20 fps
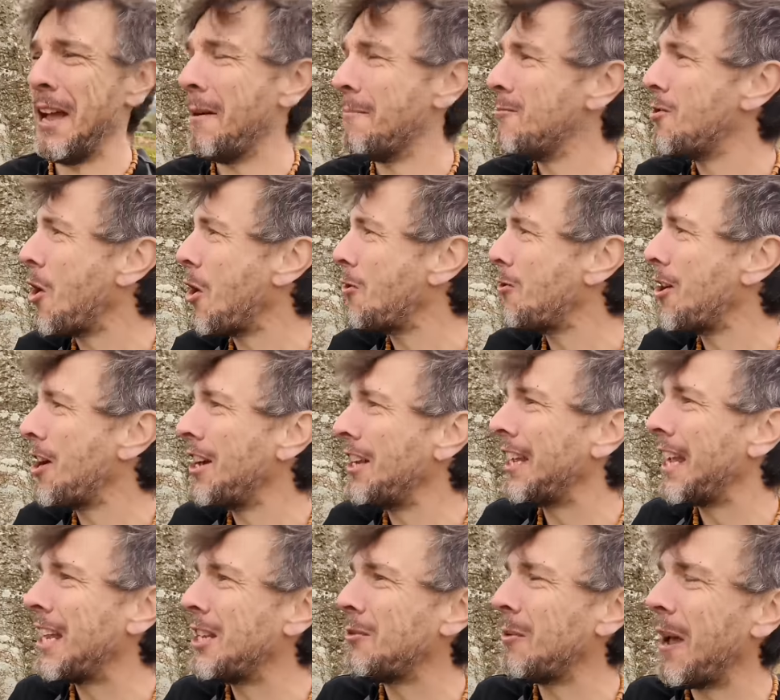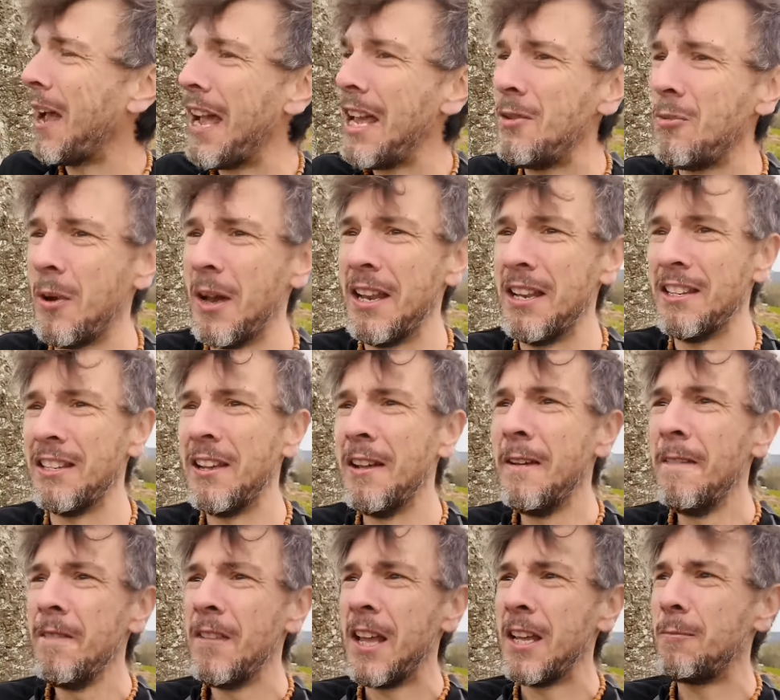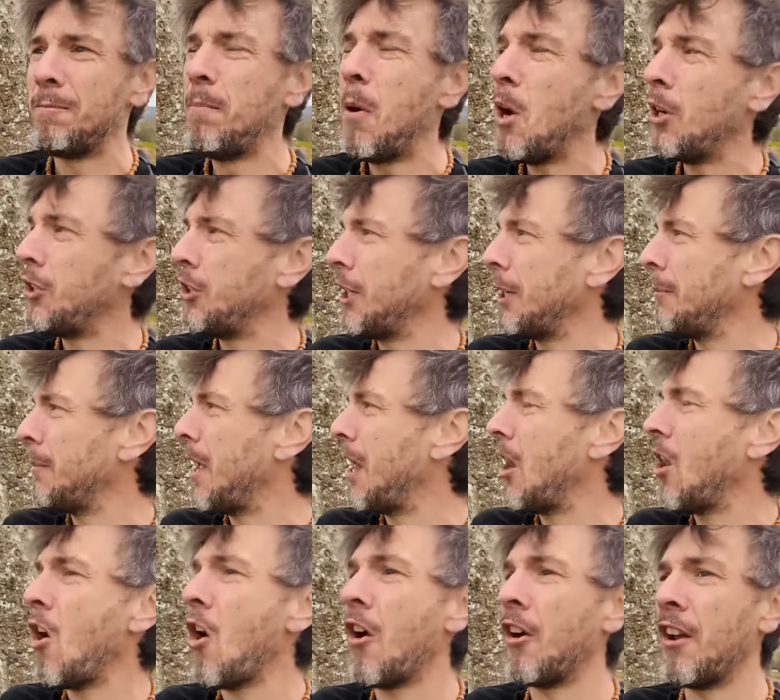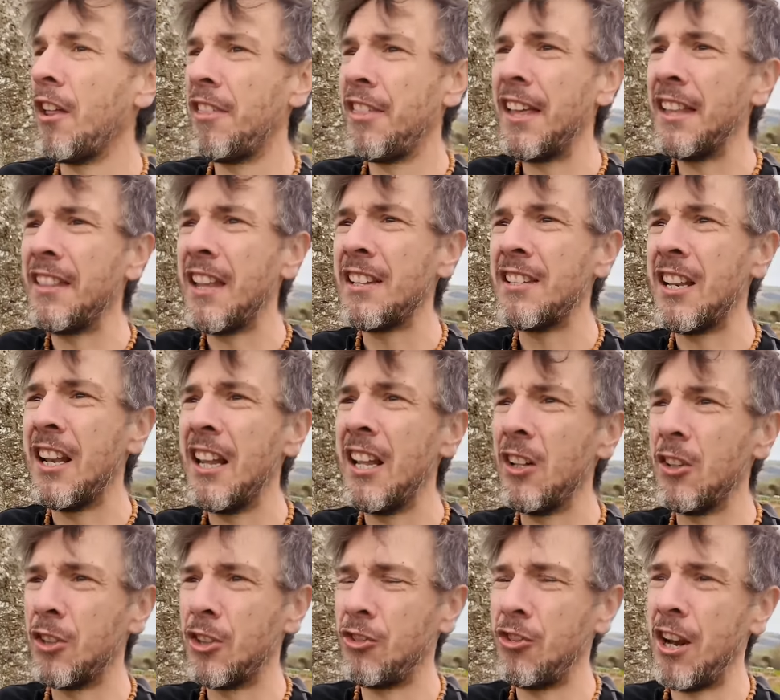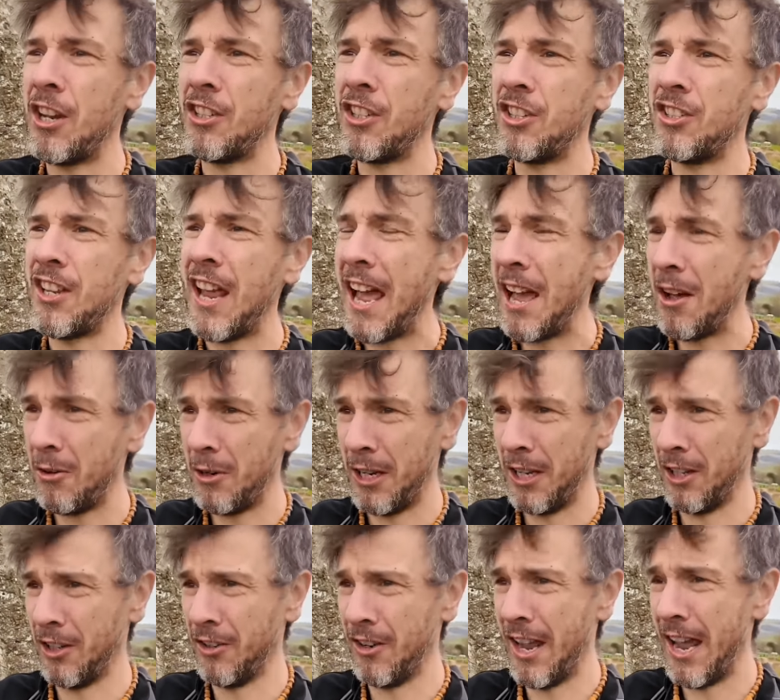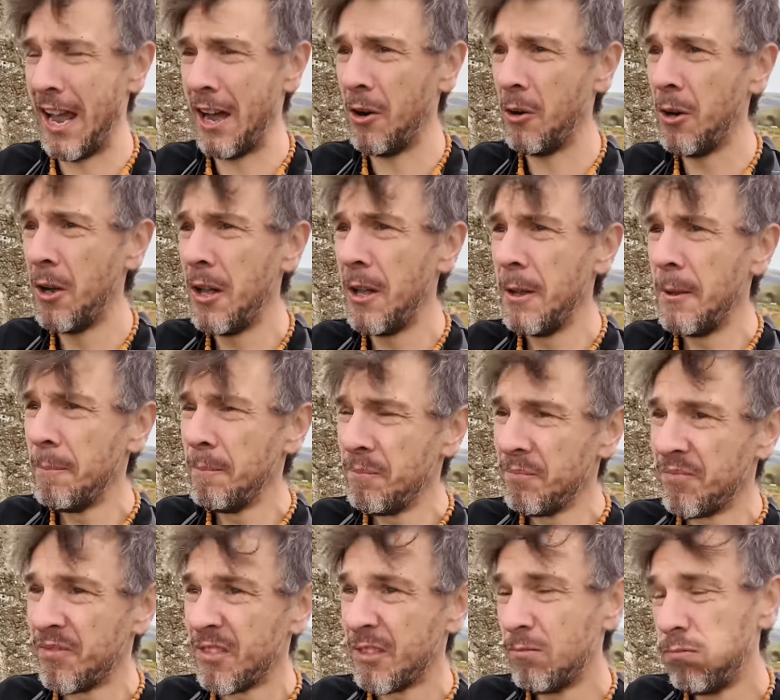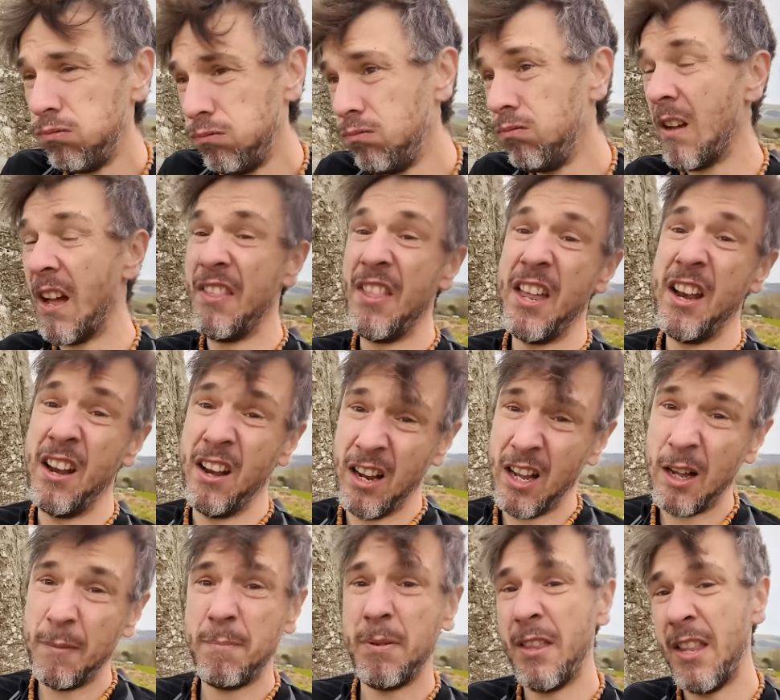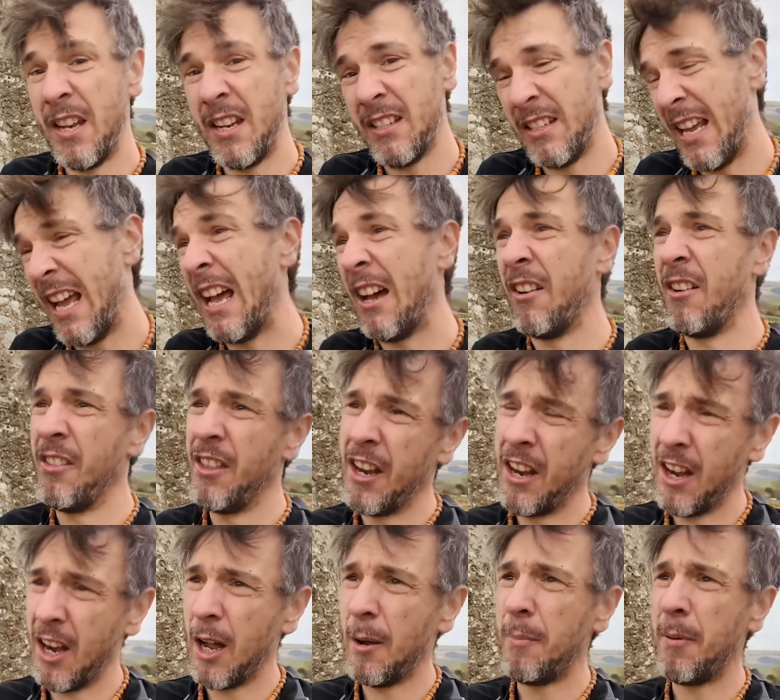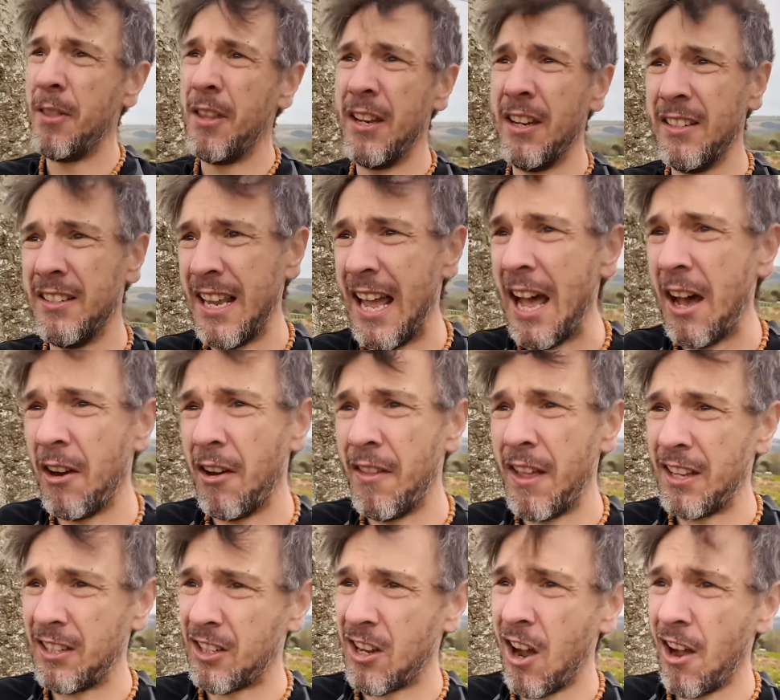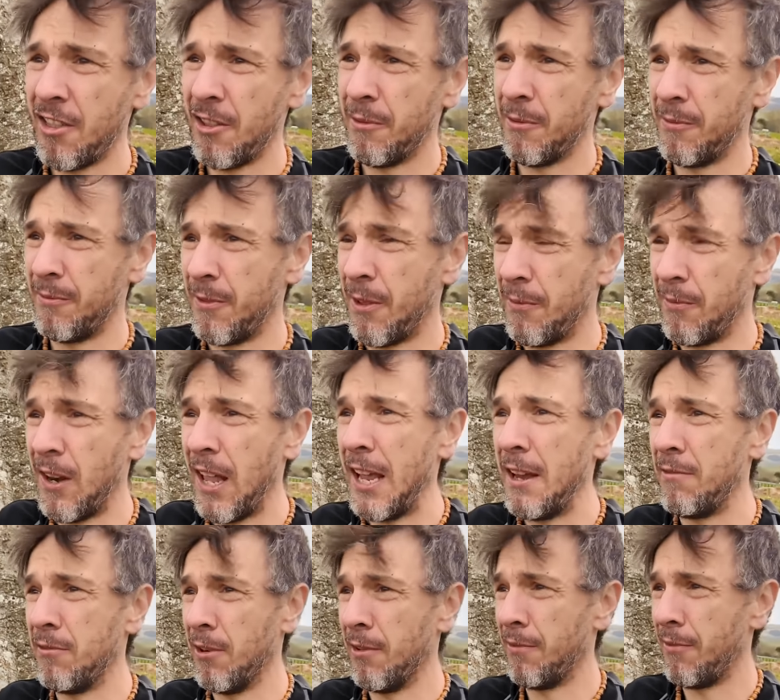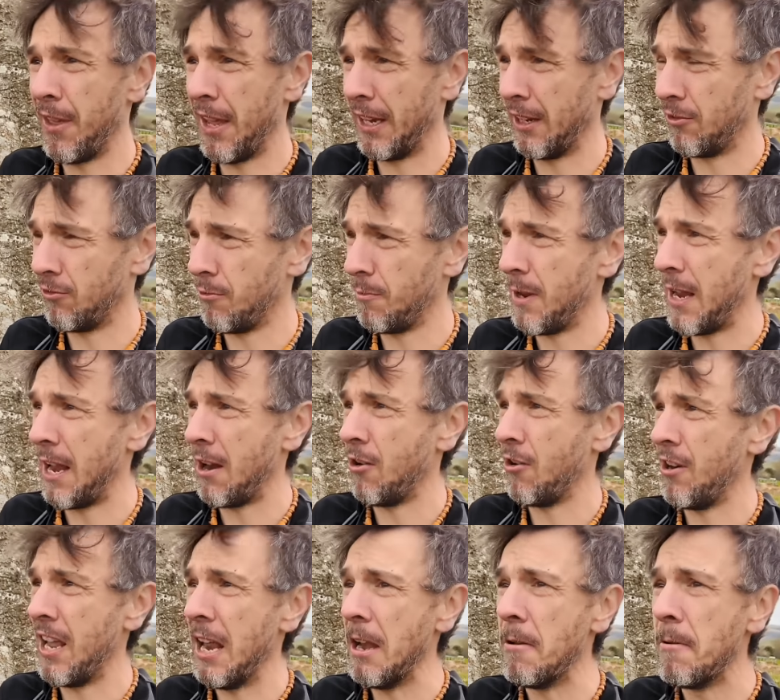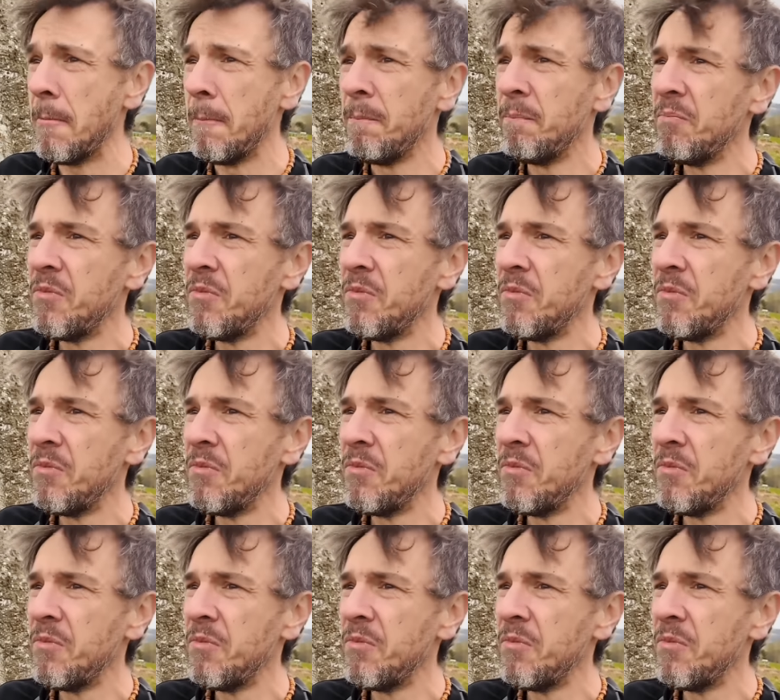I'm not riding into a headwind. It's pushing me along, and I think there's a little stretch of downhill now, and then an up, and then a down, and then an up, and then a down, and that's kind of the flavor of things from here on in.